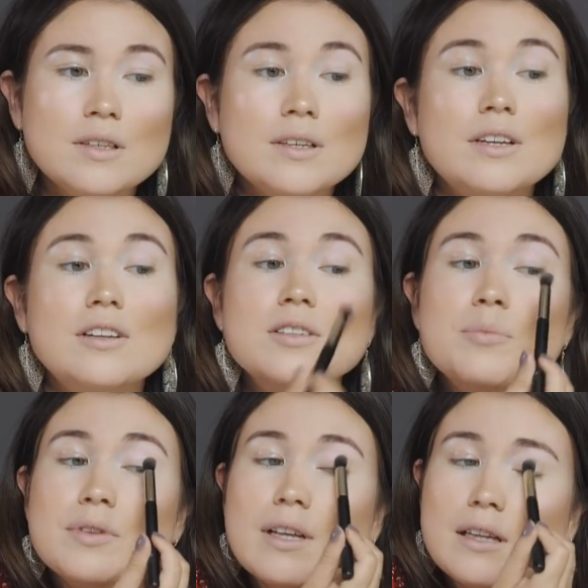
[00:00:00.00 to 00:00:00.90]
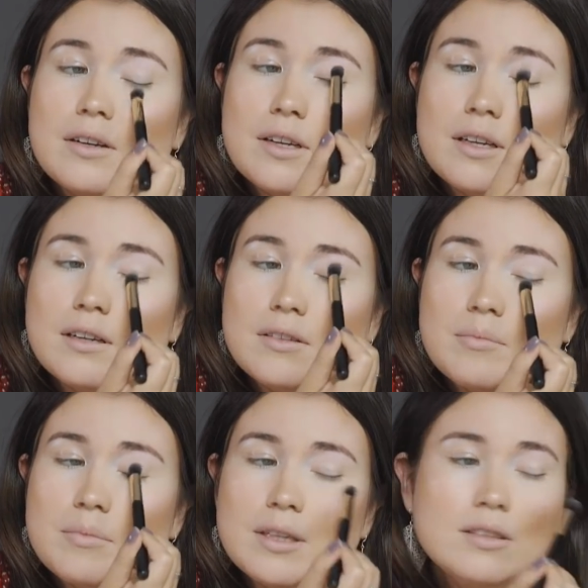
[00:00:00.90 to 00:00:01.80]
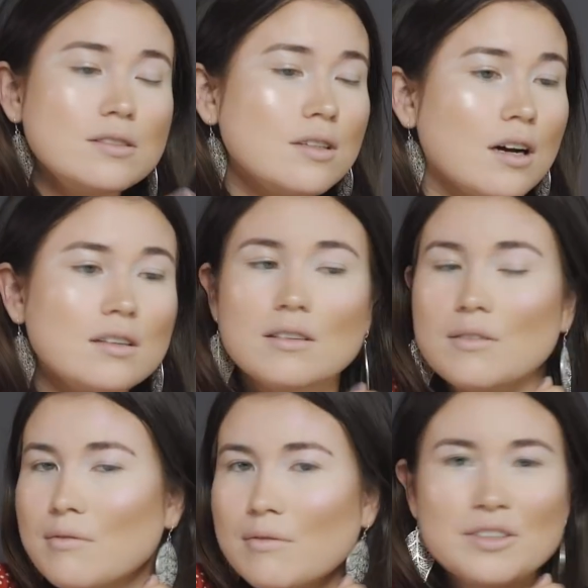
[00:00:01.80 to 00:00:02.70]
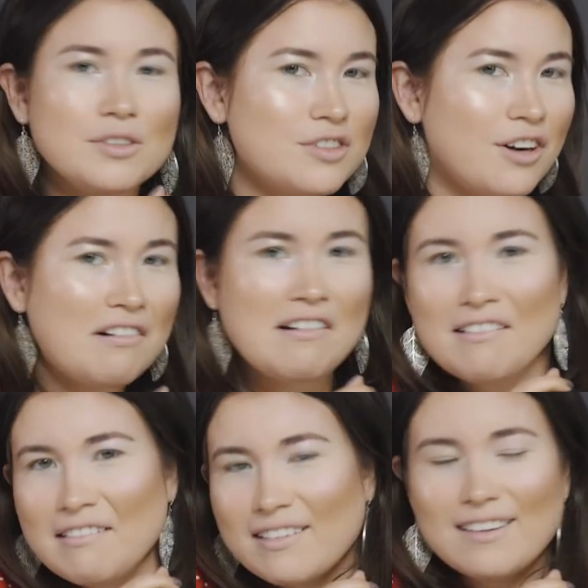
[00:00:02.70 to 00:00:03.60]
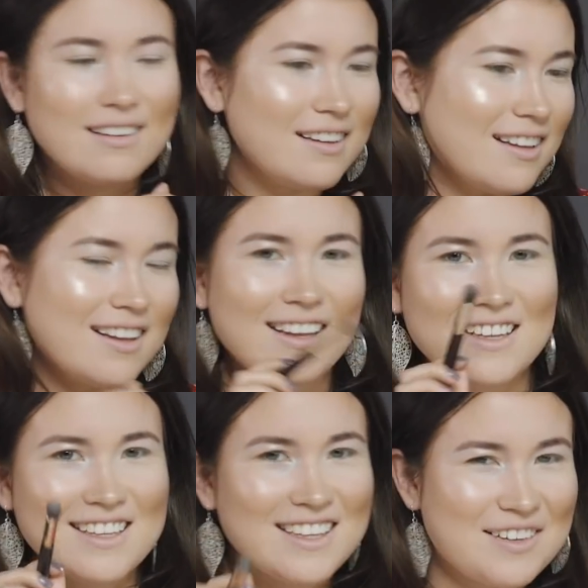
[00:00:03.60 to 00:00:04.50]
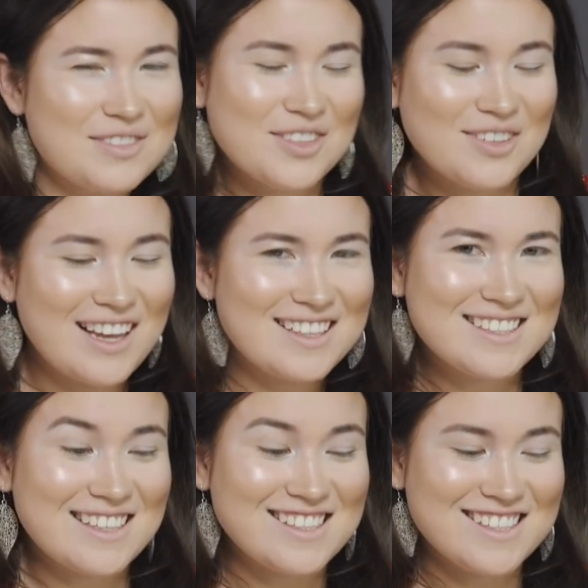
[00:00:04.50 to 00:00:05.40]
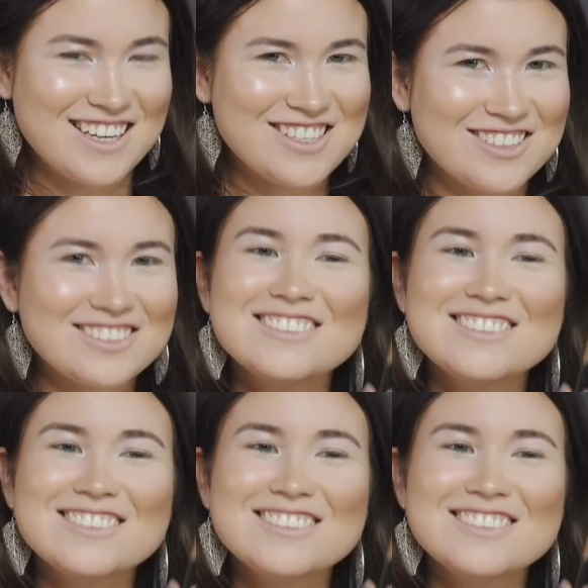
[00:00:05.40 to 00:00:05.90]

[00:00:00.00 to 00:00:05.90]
You can also put a little here on the middle, so when you turn, it gives you that sensation.